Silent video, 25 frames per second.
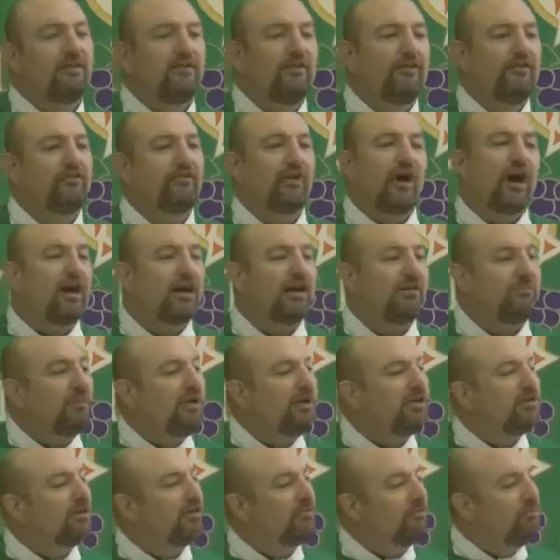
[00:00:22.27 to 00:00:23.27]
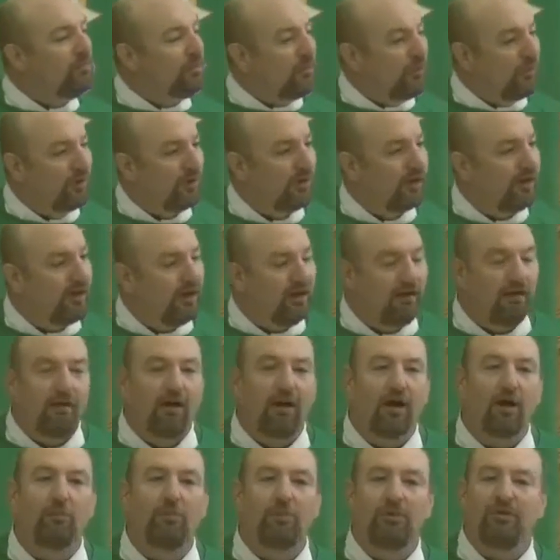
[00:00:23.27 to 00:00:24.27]
Sodom and Gomorrah
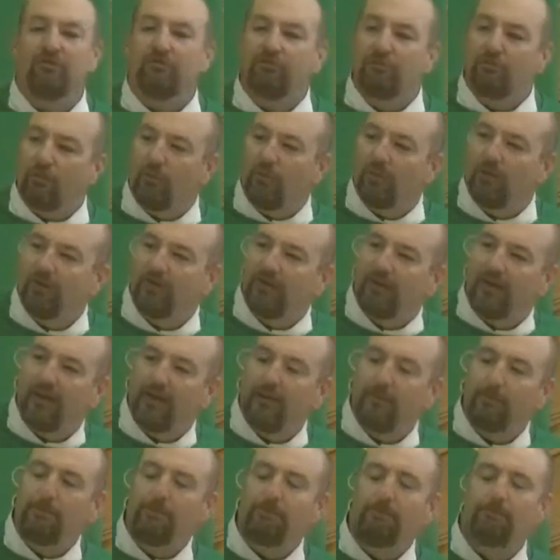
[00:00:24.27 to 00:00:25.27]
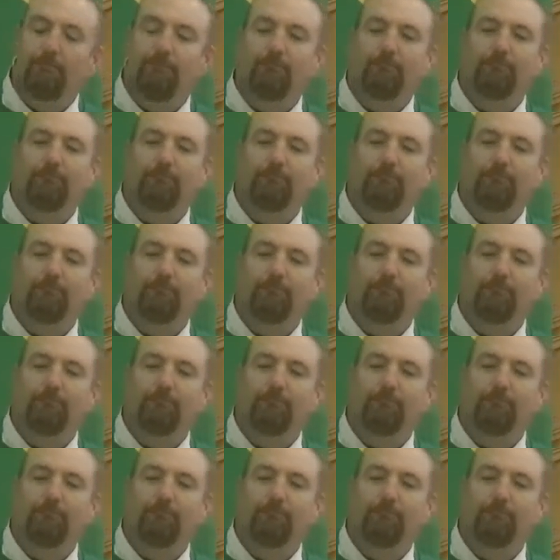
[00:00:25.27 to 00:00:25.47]
are before them,